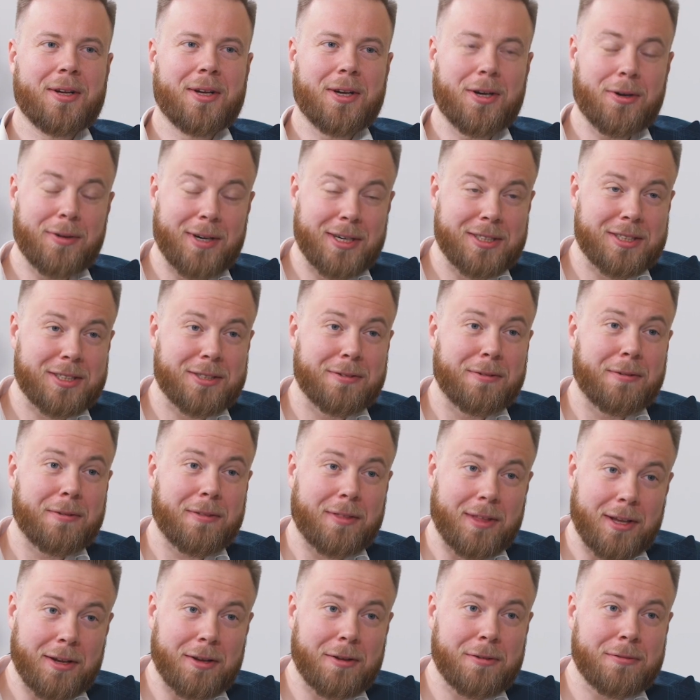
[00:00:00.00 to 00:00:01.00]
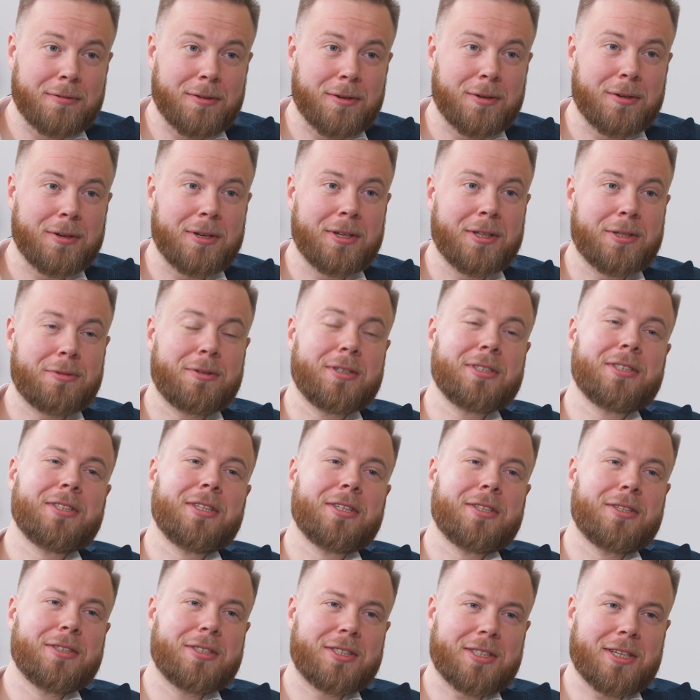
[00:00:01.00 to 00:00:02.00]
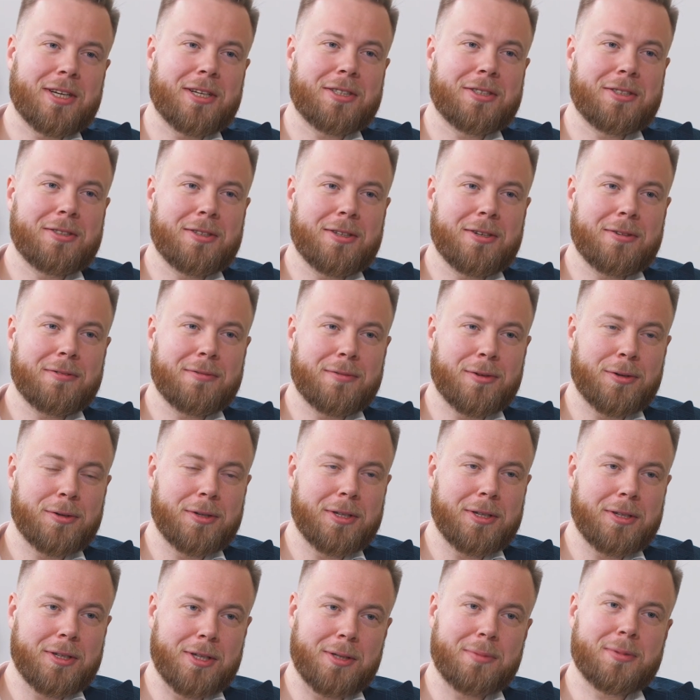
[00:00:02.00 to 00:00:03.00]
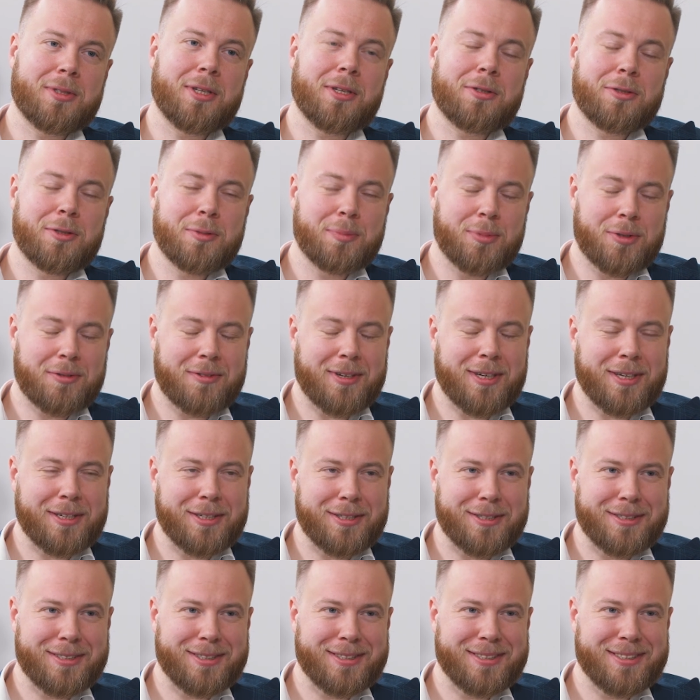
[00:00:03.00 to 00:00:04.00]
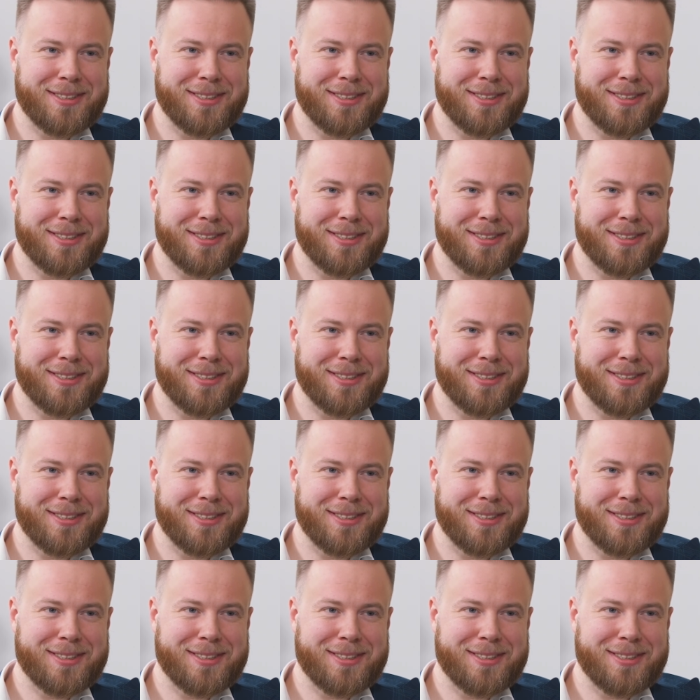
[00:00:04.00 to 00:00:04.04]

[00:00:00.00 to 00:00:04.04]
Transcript: All right, Steve, thank you for interesting discussion and for the tips that you provided.